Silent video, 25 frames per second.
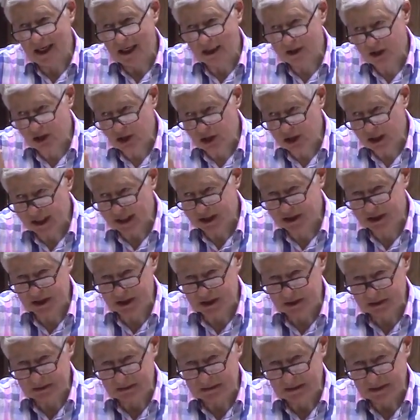
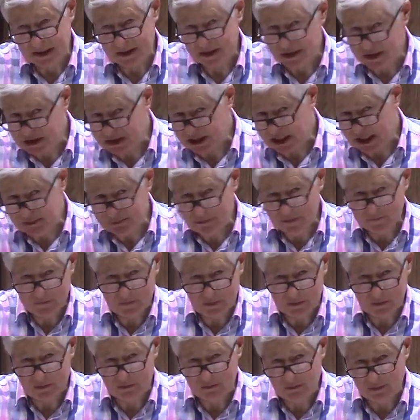attraction, and the same if
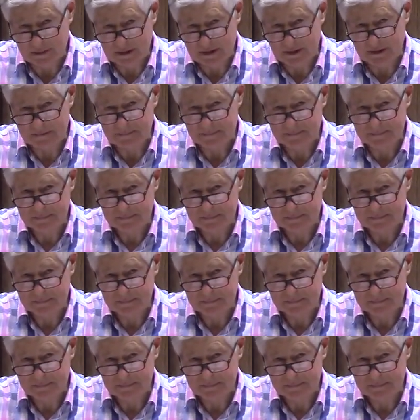you're a woman.